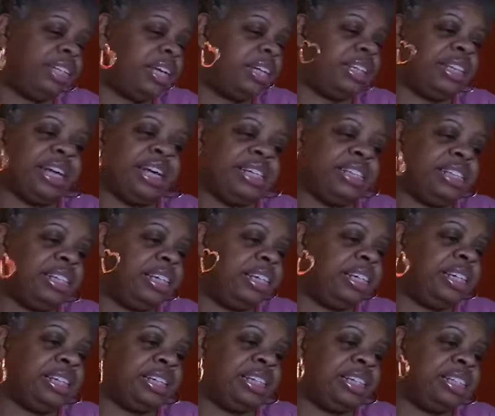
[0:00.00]
I don't think
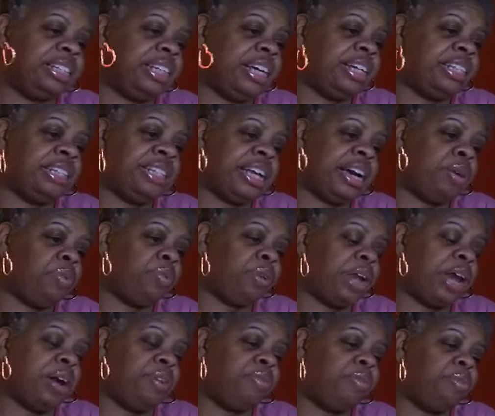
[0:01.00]
that that's it, because
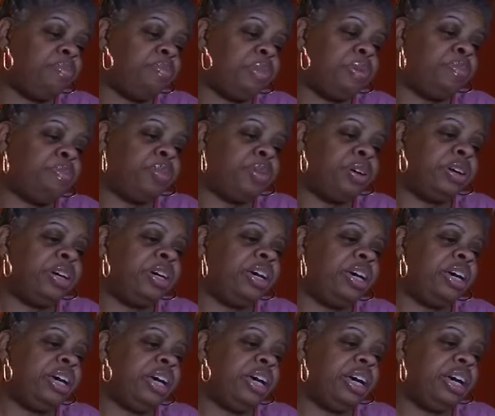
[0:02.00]
that's not what I
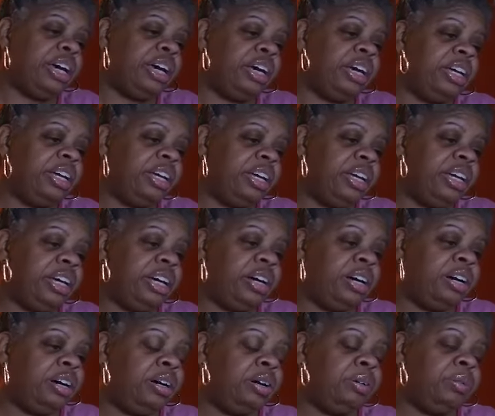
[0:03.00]
remember
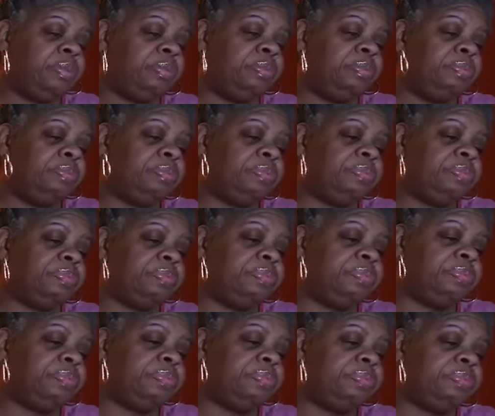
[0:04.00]

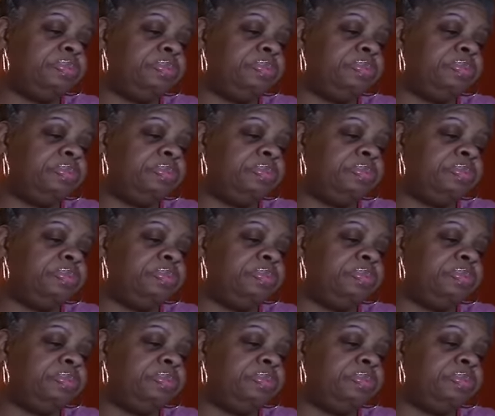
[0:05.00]
um